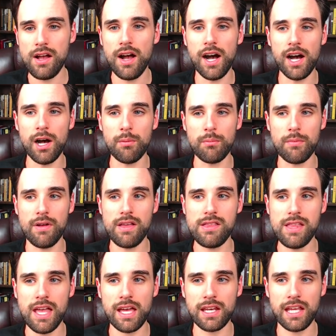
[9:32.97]
And
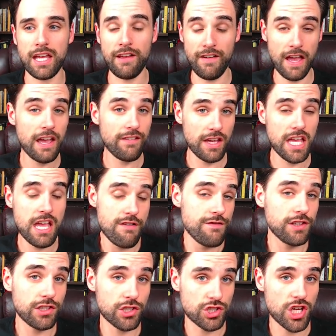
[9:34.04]

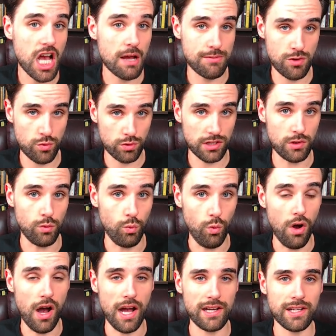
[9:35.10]
if it's a job you really
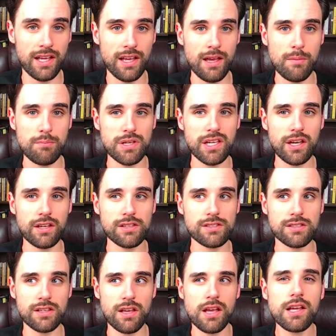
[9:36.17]
want, because